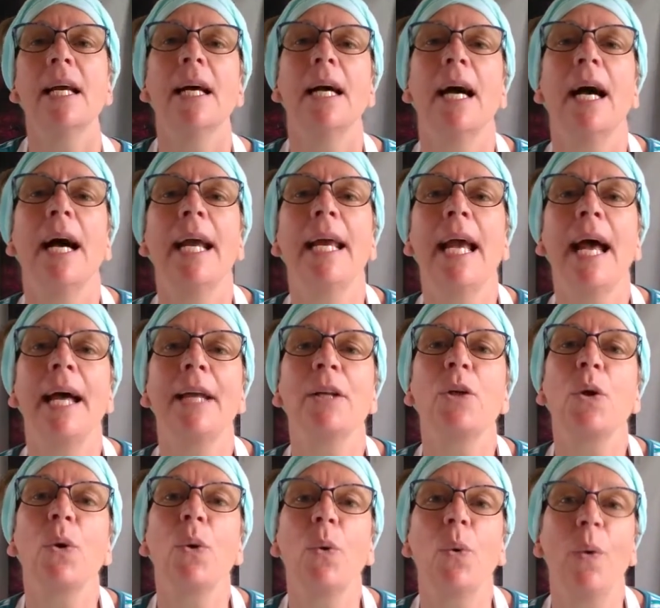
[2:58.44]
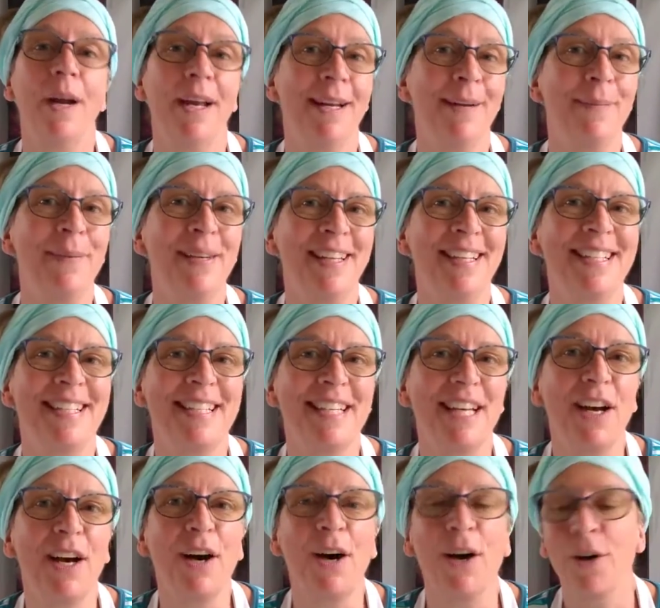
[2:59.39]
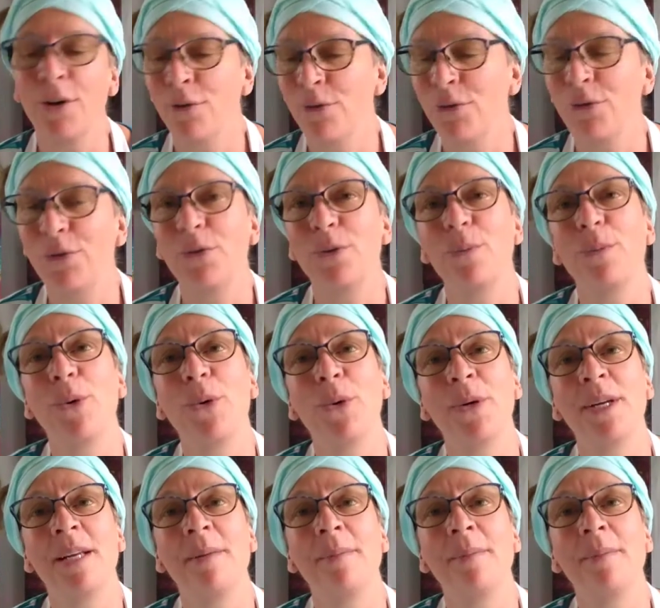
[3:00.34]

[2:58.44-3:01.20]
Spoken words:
I add quite a bit of pouring